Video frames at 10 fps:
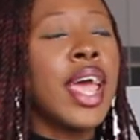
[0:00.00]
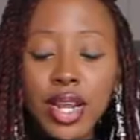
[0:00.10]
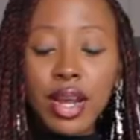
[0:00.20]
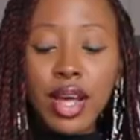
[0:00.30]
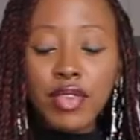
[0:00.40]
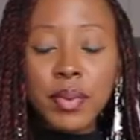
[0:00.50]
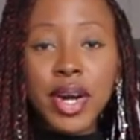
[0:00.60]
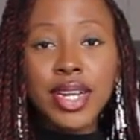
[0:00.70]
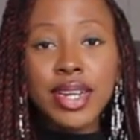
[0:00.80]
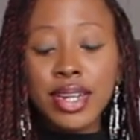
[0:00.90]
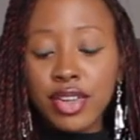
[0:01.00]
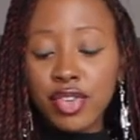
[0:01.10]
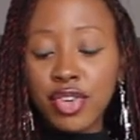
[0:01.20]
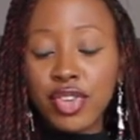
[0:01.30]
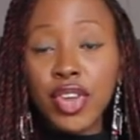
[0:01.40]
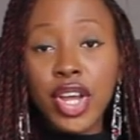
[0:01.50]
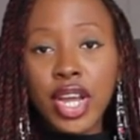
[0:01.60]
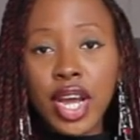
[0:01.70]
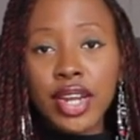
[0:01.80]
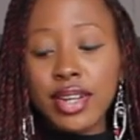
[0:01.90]
What I love about it is just the
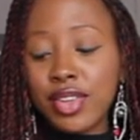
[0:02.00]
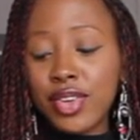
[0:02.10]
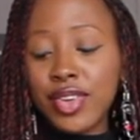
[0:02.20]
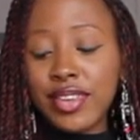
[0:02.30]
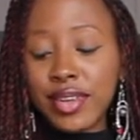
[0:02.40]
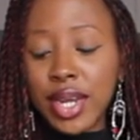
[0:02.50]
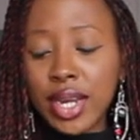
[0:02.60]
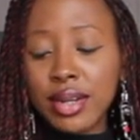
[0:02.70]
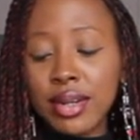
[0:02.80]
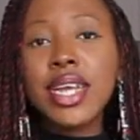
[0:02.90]
cut, it's the style.